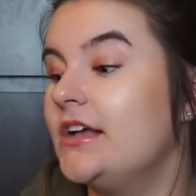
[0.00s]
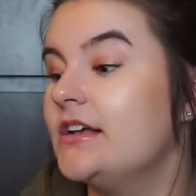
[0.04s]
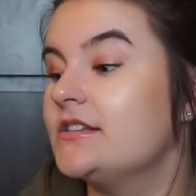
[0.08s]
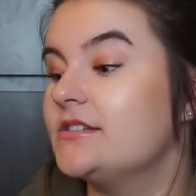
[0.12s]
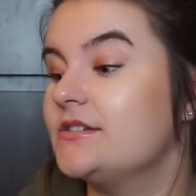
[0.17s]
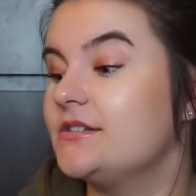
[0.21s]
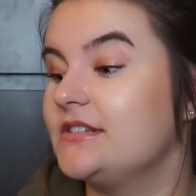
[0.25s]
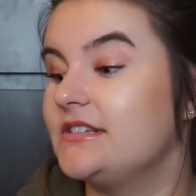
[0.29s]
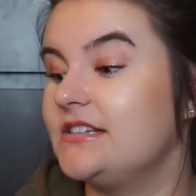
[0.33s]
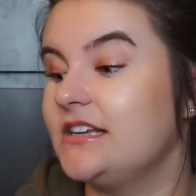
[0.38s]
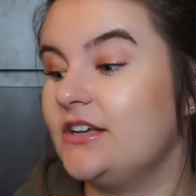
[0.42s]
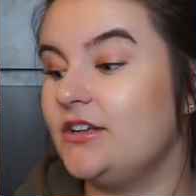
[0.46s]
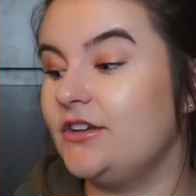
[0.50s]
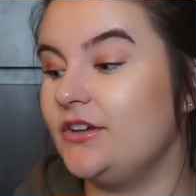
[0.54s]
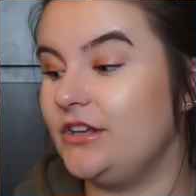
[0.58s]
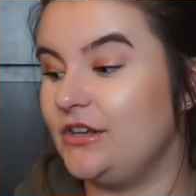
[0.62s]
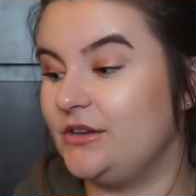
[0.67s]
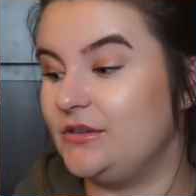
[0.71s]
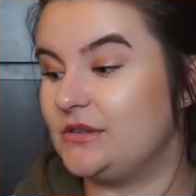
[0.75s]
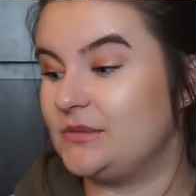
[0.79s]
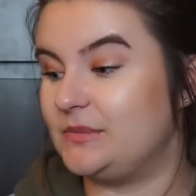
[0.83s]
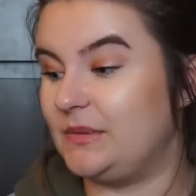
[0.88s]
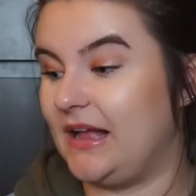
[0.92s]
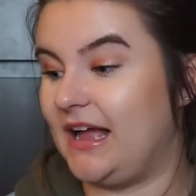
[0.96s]
So
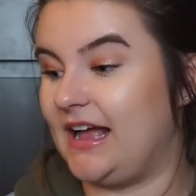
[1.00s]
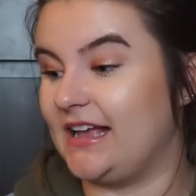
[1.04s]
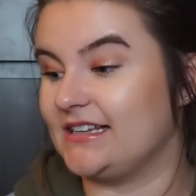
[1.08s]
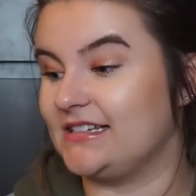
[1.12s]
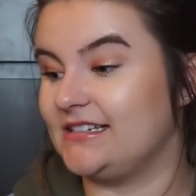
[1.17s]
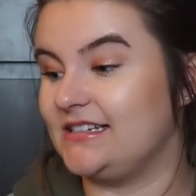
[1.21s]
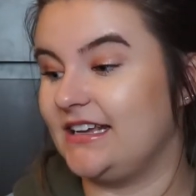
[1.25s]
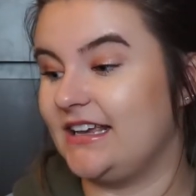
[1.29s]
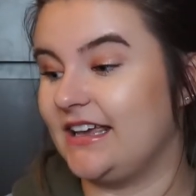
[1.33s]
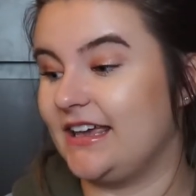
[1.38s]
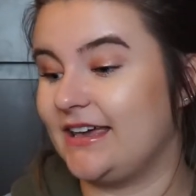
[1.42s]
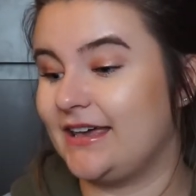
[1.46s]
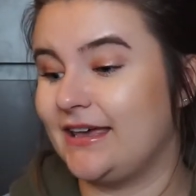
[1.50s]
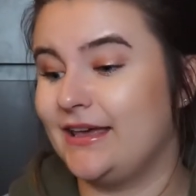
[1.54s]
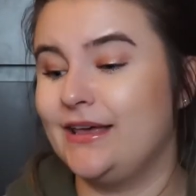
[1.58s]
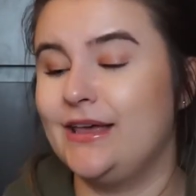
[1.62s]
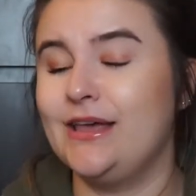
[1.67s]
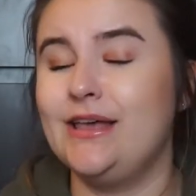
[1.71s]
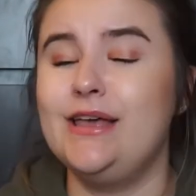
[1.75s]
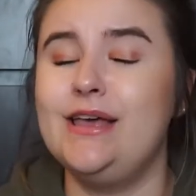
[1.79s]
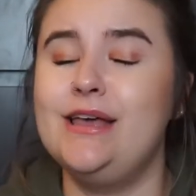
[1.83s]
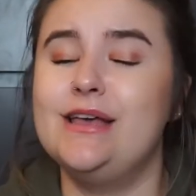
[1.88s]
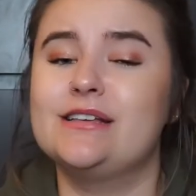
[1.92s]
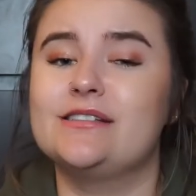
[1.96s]
single-use plastic
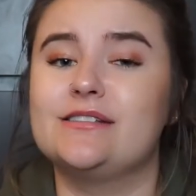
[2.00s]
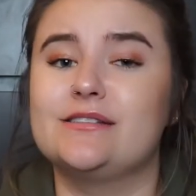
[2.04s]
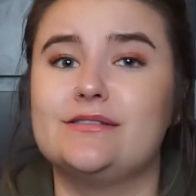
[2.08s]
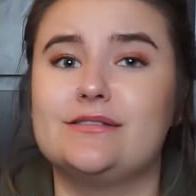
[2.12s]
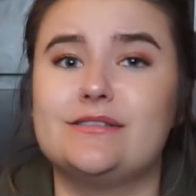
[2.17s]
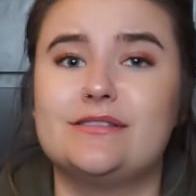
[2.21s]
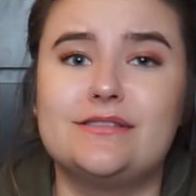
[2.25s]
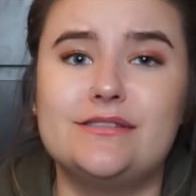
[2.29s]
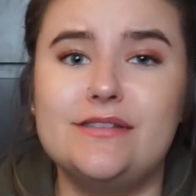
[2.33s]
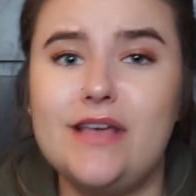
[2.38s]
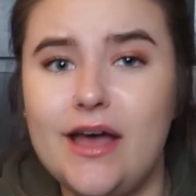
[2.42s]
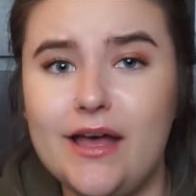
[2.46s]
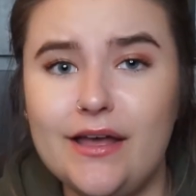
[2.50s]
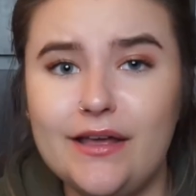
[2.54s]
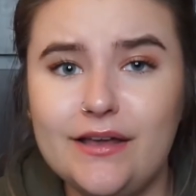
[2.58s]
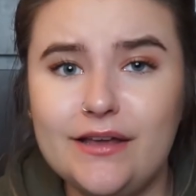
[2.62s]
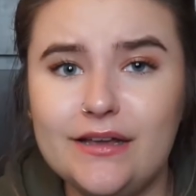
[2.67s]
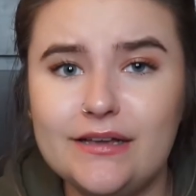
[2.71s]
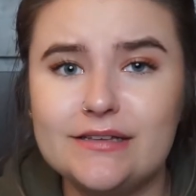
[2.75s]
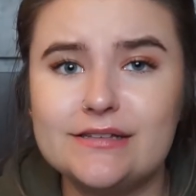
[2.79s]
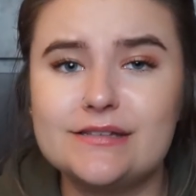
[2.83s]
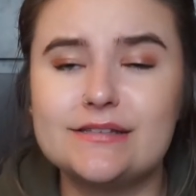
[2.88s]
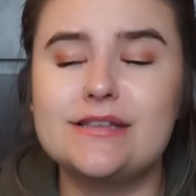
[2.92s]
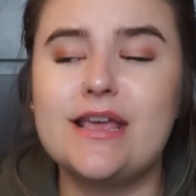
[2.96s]

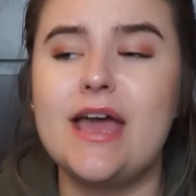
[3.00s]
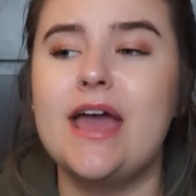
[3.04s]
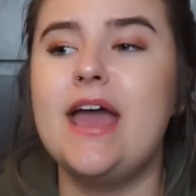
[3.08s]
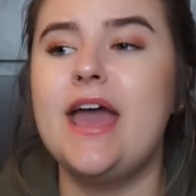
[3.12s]
sucks.